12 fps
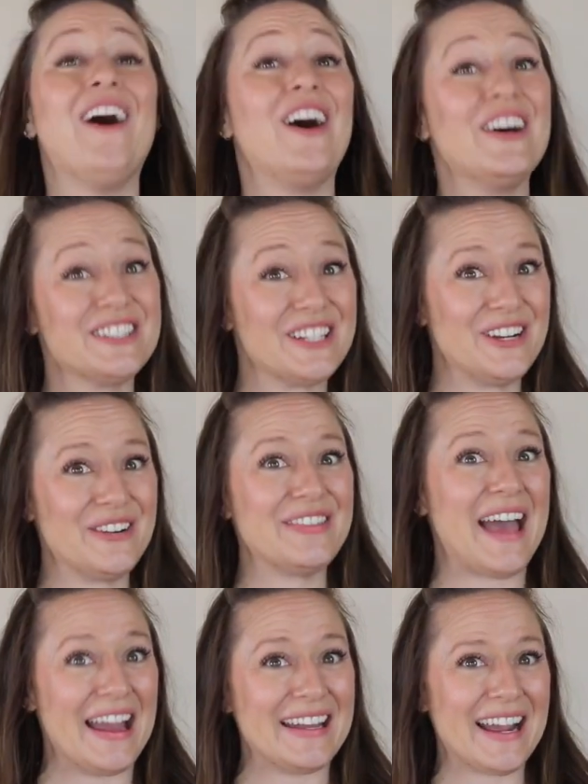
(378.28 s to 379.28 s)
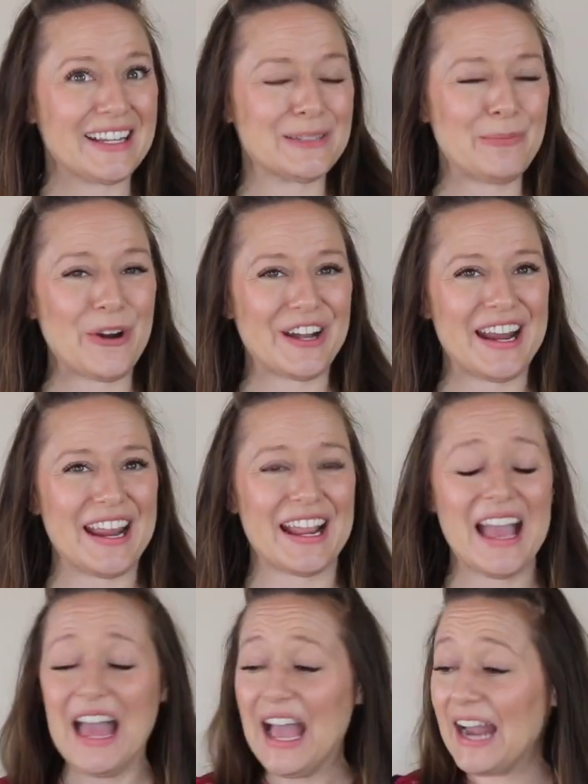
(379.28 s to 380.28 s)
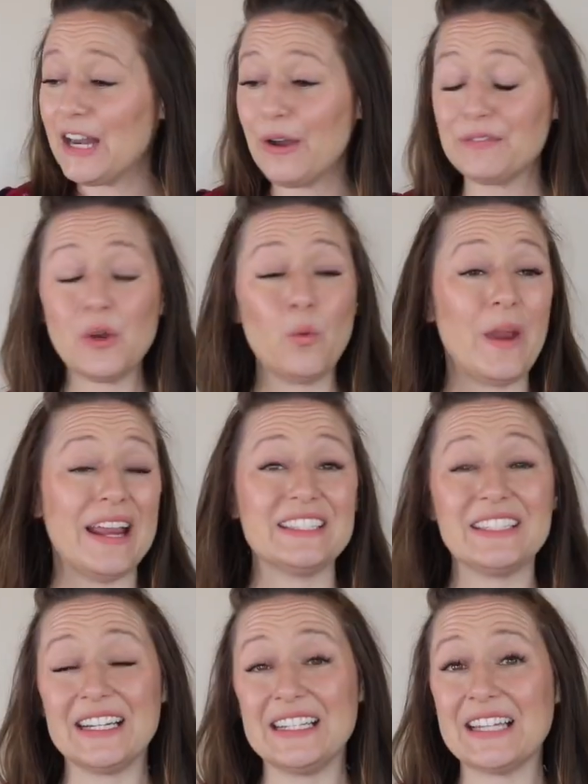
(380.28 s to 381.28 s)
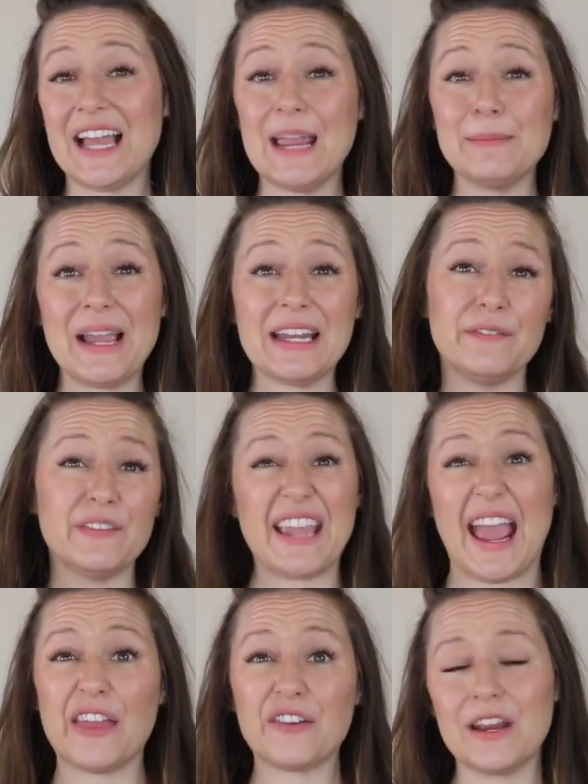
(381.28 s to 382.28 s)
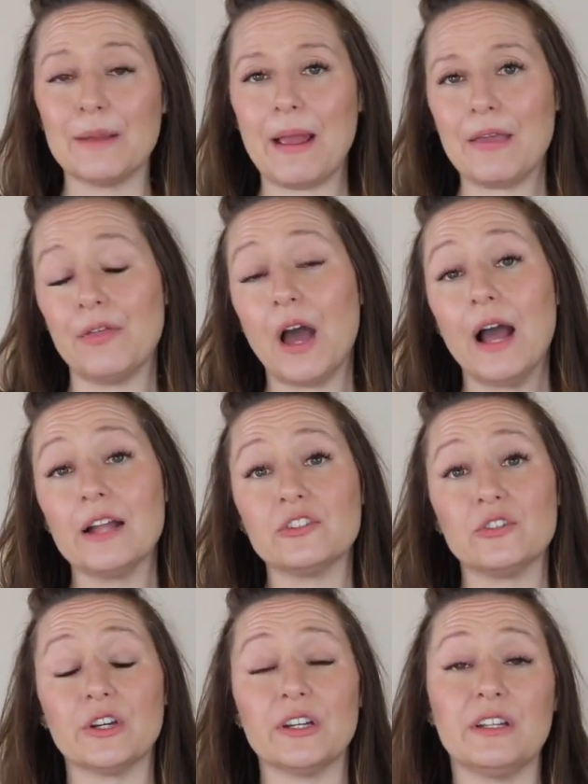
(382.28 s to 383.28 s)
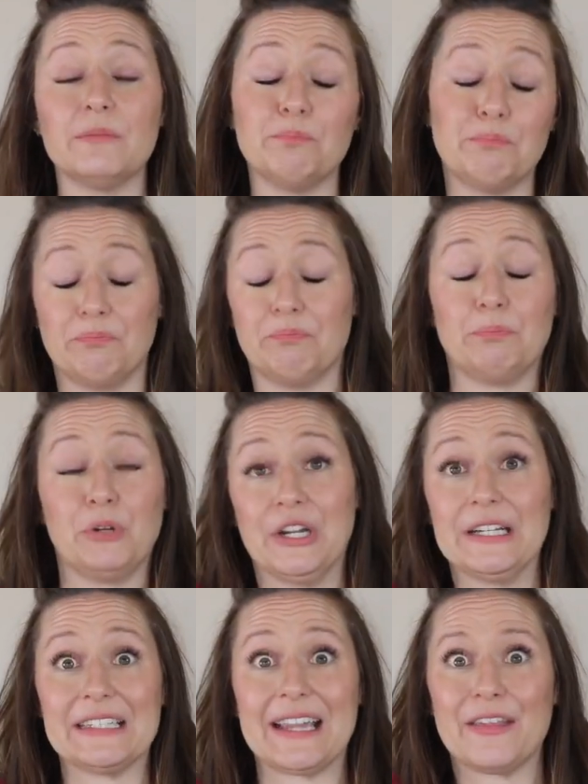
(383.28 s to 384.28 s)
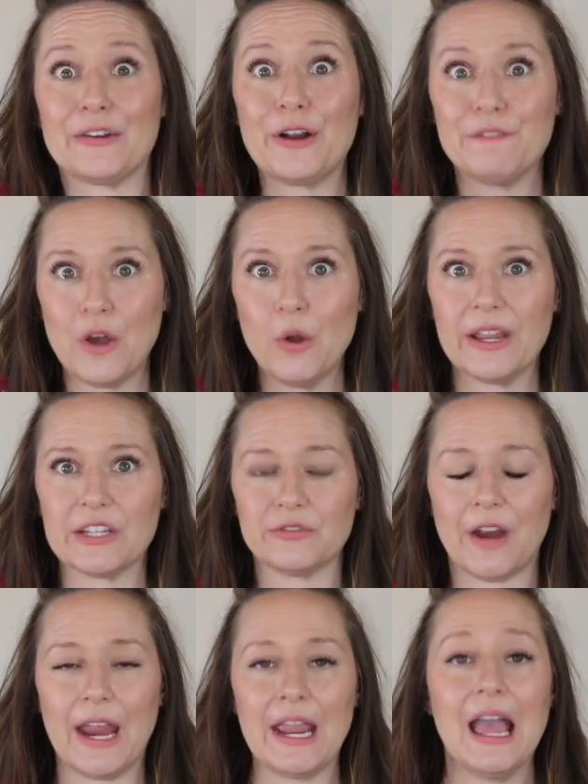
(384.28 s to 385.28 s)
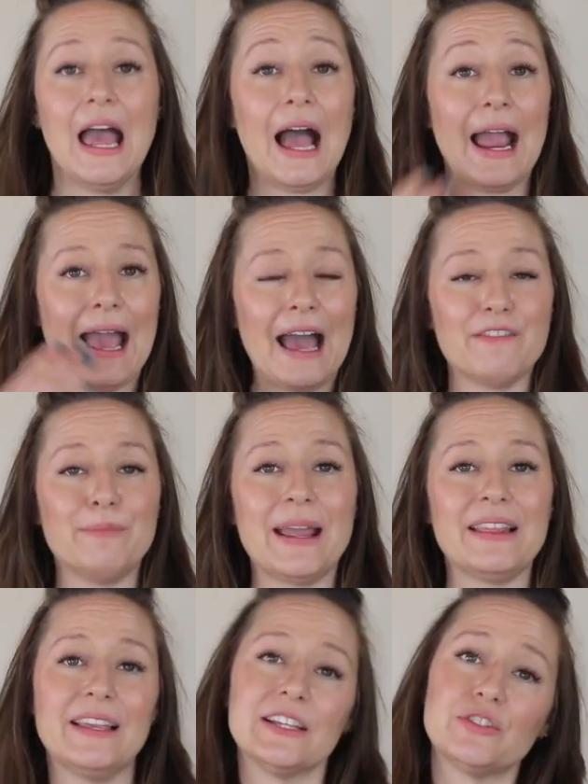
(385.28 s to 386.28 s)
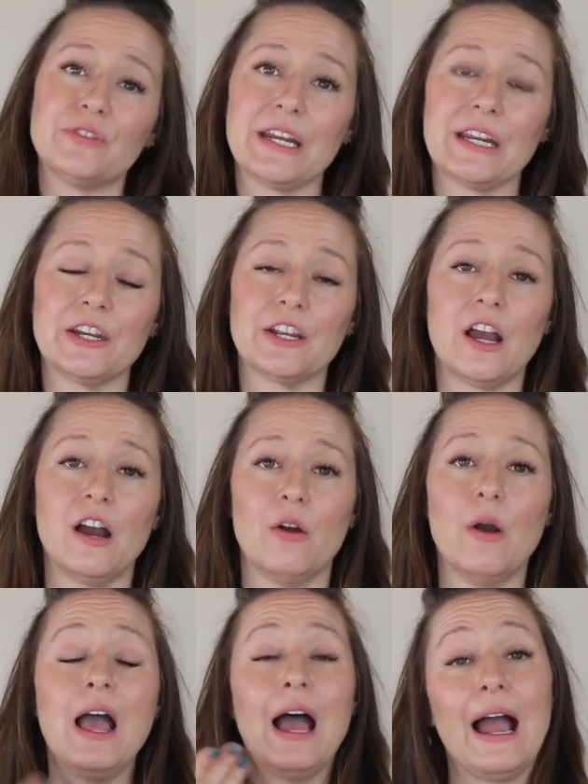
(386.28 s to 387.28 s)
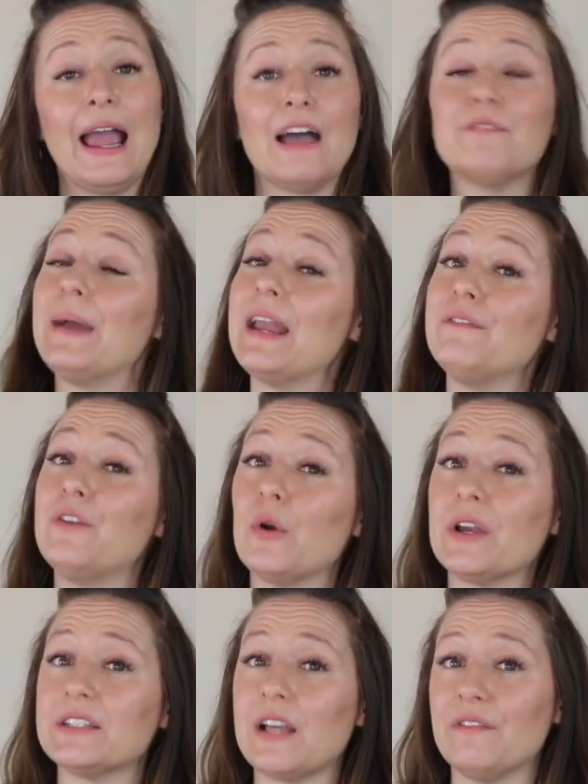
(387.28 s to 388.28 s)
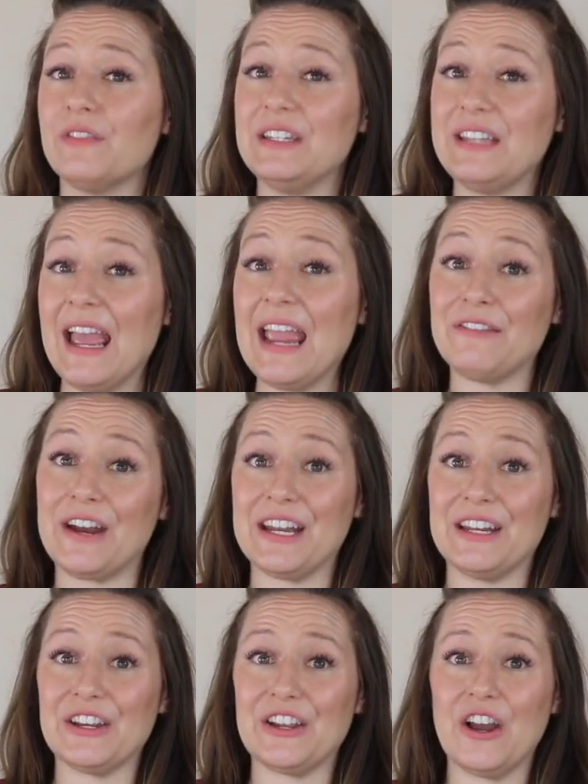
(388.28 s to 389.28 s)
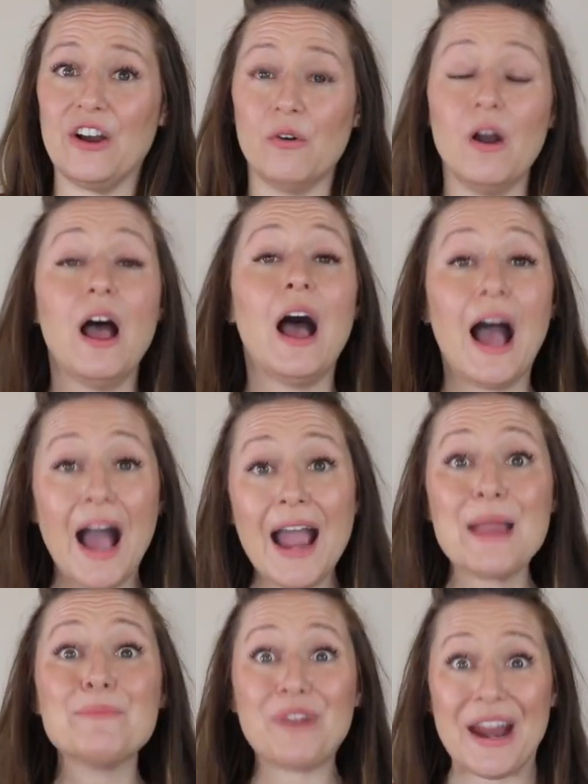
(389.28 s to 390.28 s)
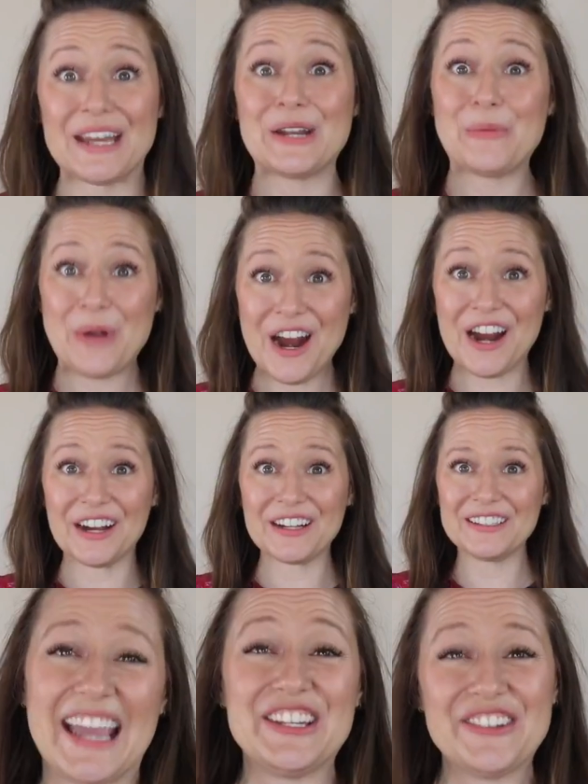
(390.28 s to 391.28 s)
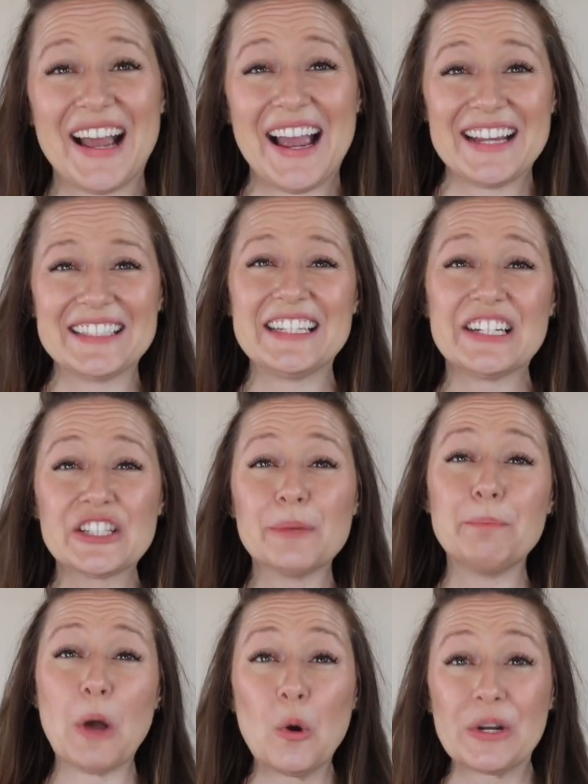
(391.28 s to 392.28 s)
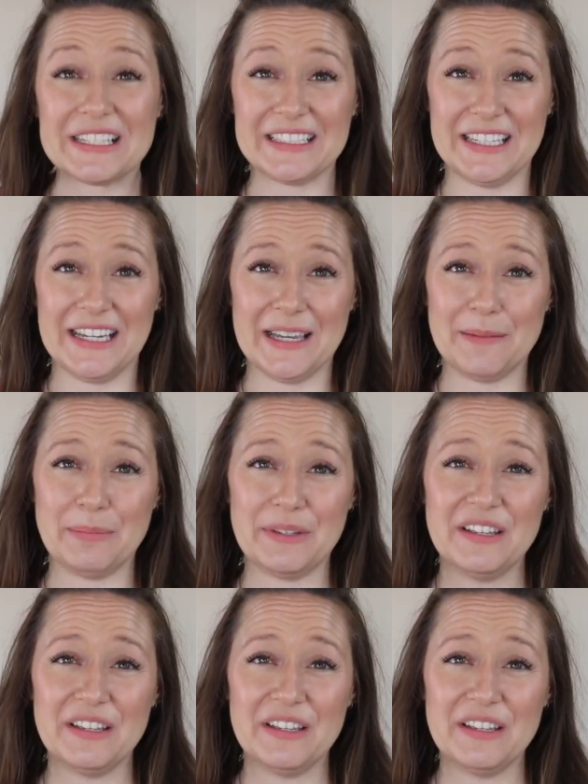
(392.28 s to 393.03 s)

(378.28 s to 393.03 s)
Also, that next morning, I don't have to waste any time kind of gathering my thoughts or putting together a focus, right? I have my list ready to go. I have my focus of the day ready to go. I'm ready to work. And you guys, here's a bonus tip.